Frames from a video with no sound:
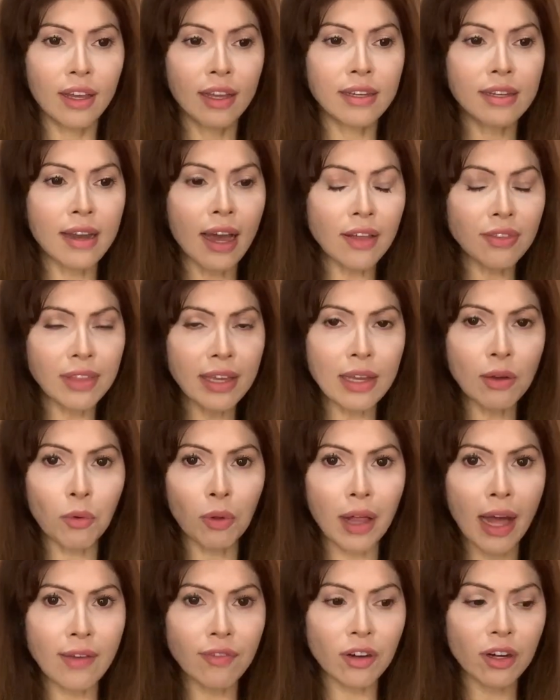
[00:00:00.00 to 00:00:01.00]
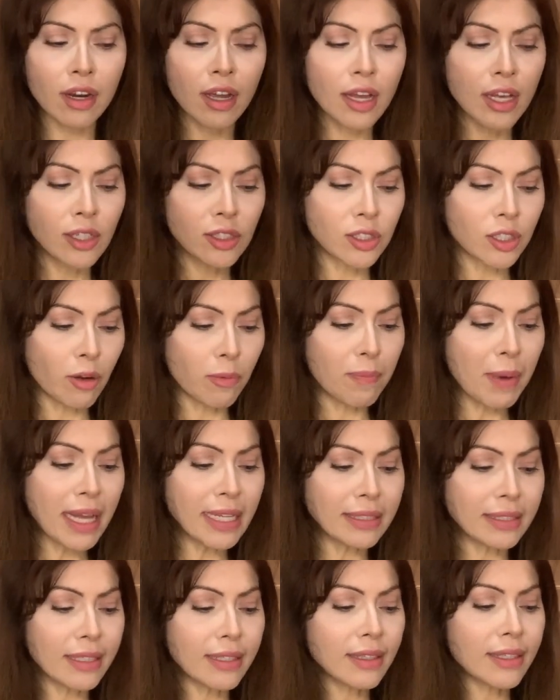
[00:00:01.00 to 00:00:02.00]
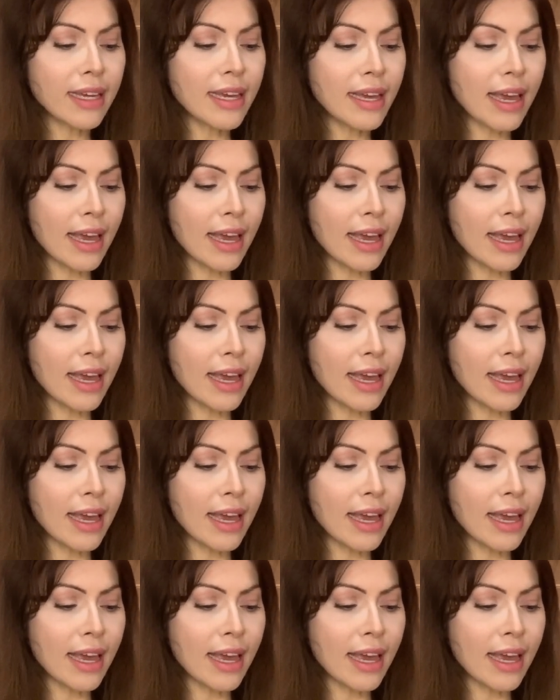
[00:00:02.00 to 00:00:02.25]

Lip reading: Nothing will ever. So basically,